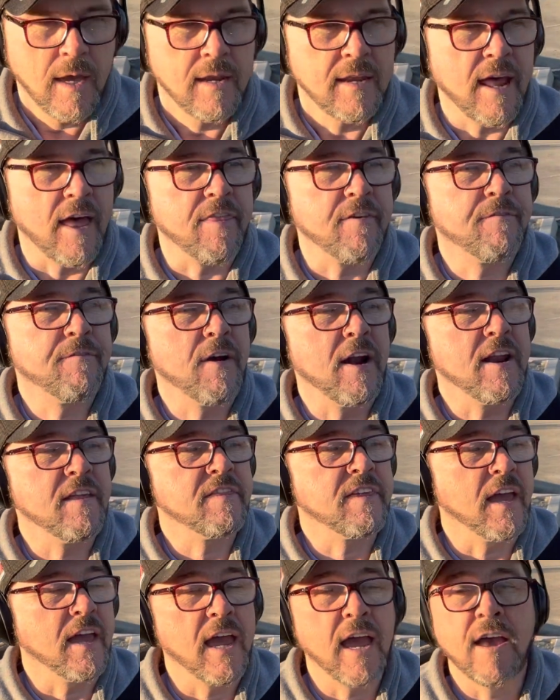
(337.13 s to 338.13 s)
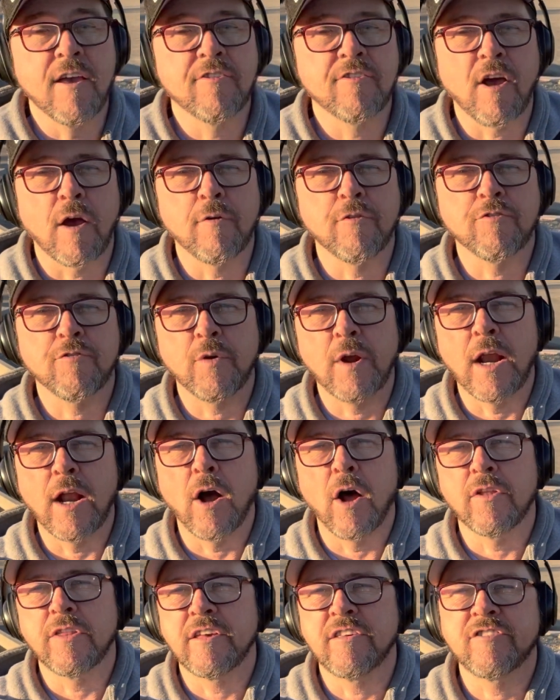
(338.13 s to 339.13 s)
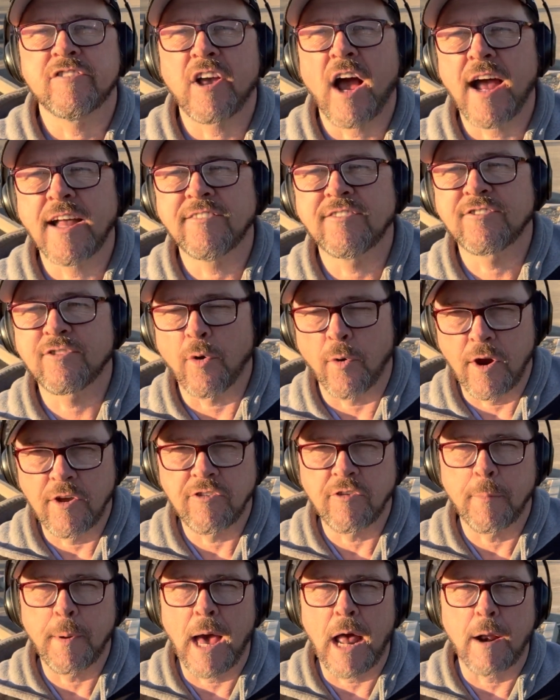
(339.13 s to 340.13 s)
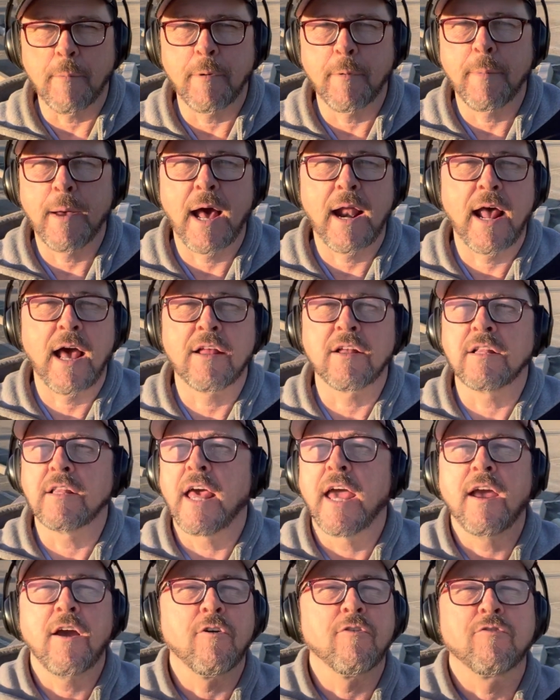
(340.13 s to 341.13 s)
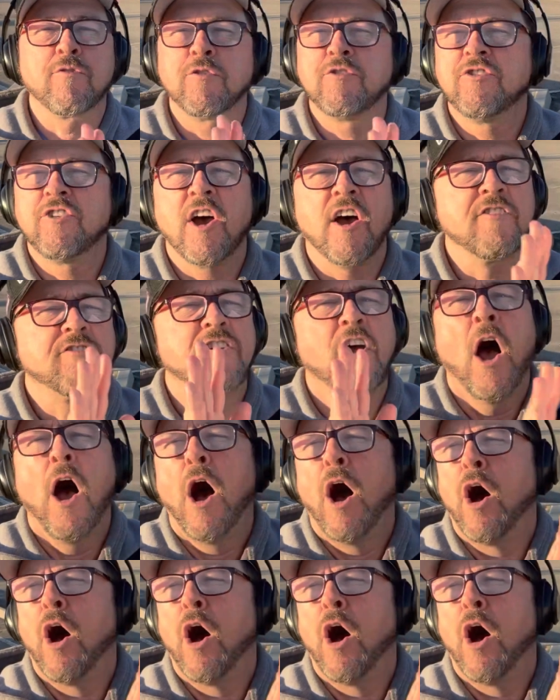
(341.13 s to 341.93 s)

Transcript: Now, the funny thing is, I was reading all these side stories about him, about how the Lakers were just,